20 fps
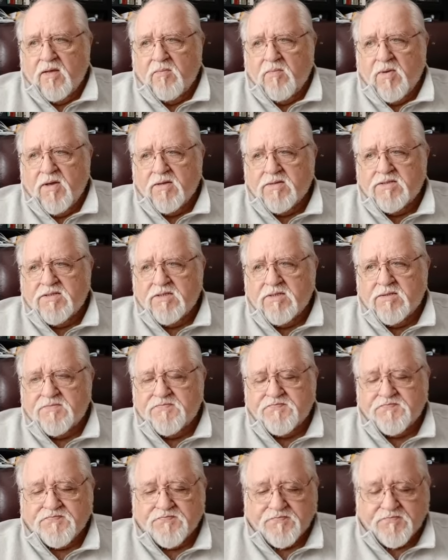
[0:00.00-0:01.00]
But
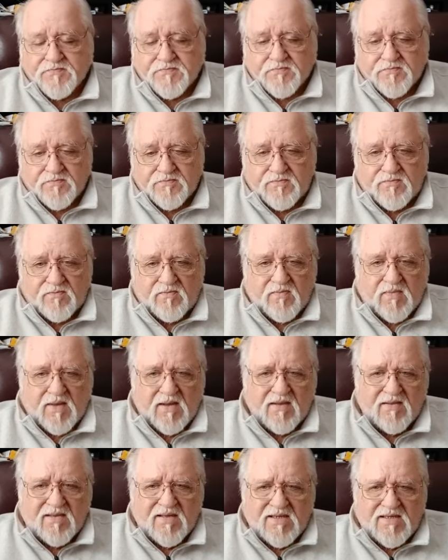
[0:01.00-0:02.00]

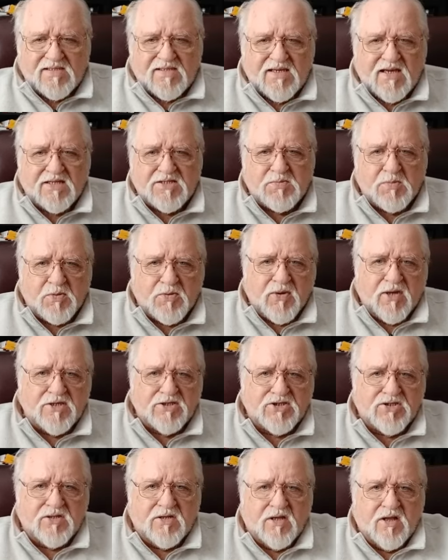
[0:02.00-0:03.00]
this
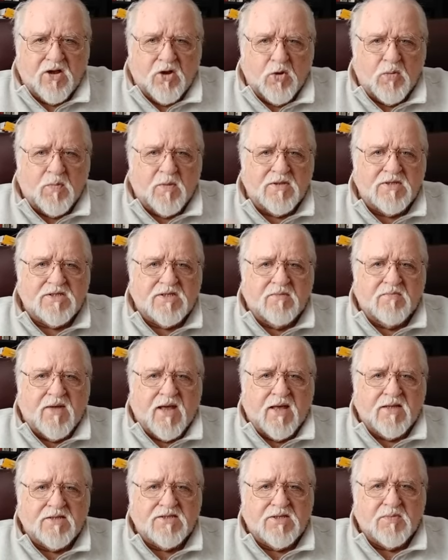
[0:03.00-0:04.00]
exploration opens the
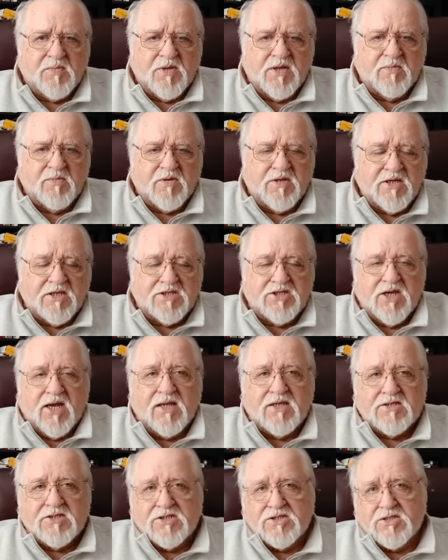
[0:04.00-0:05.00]
minds of the people. It
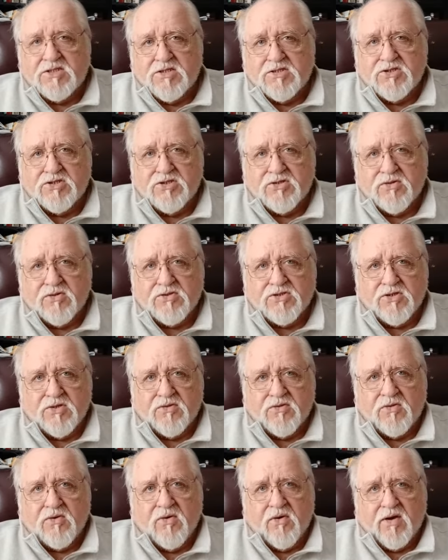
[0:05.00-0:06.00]
challenges the church
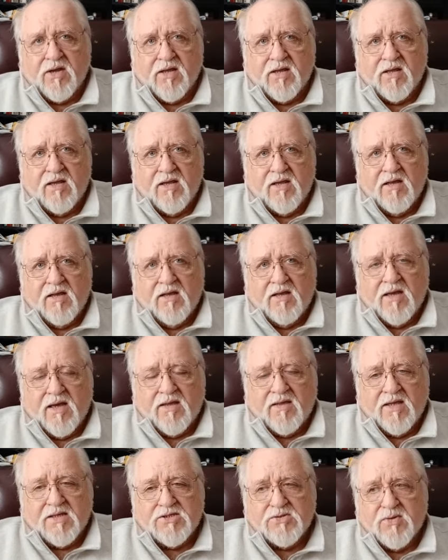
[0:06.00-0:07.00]
authority.
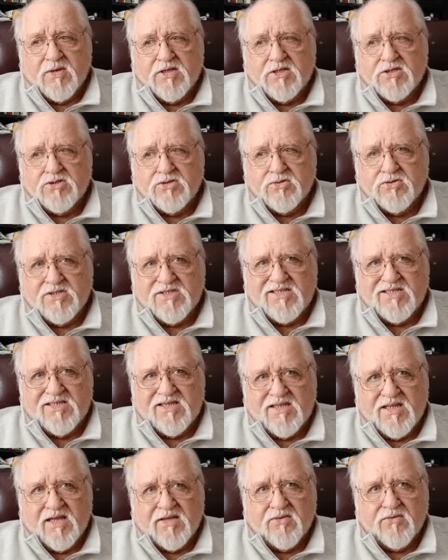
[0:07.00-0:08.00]
And that's why the church didn't
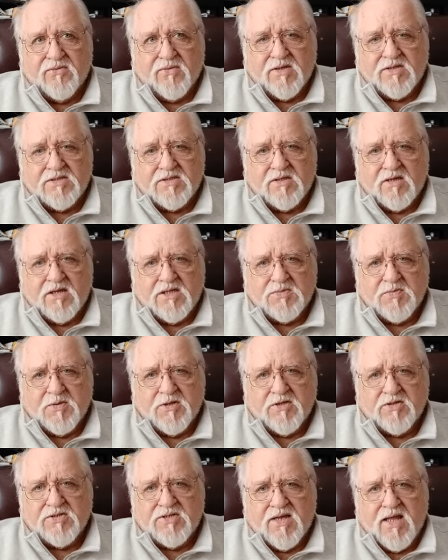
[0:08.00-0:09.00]
like the Renaissance,
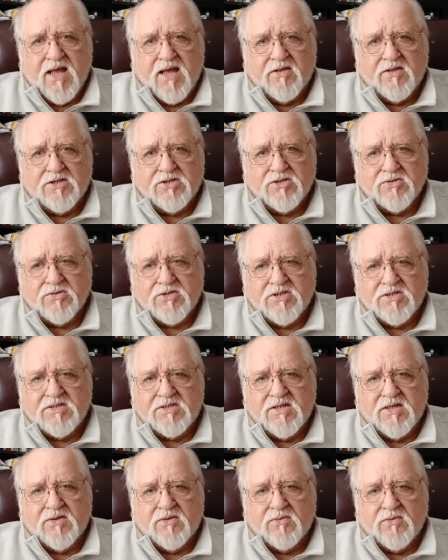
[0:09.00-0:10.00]
because now the church has
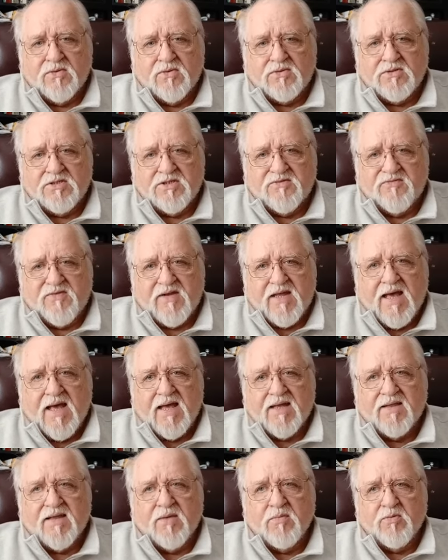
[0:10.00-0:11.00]
said the world is
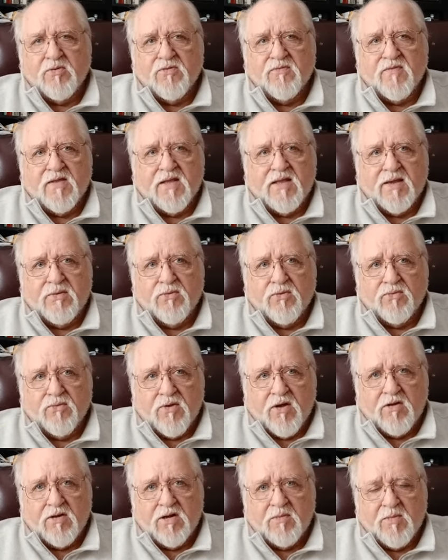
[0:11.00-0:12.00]
flat. They proved that they were
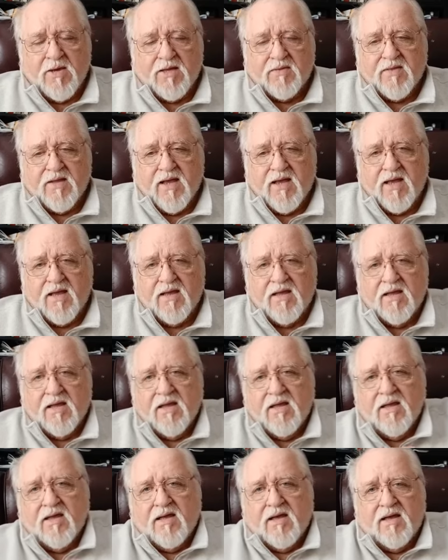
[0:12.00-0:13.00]
wrong about that.
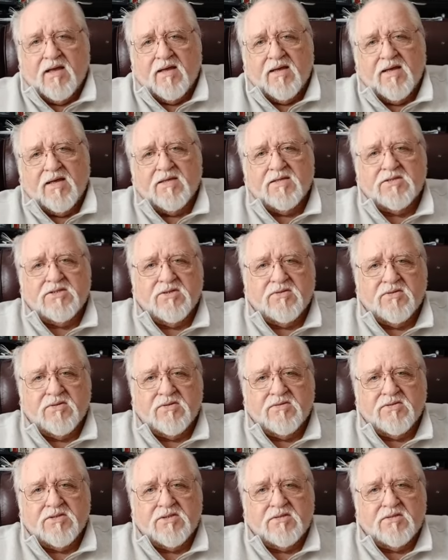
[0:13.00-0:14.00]
And so
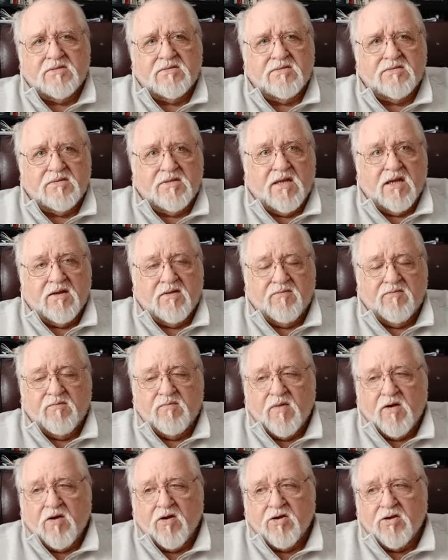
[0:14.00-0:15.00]
there's a lot of
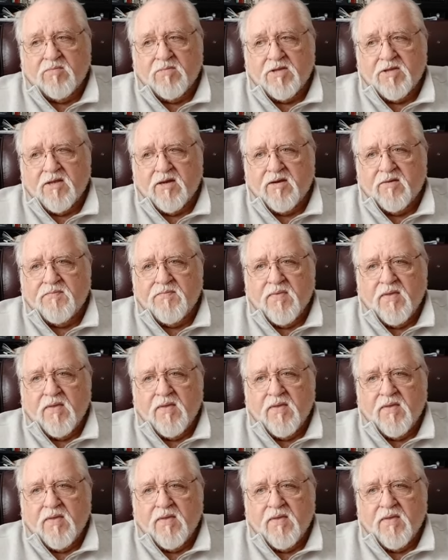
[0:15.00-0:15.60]
argument there.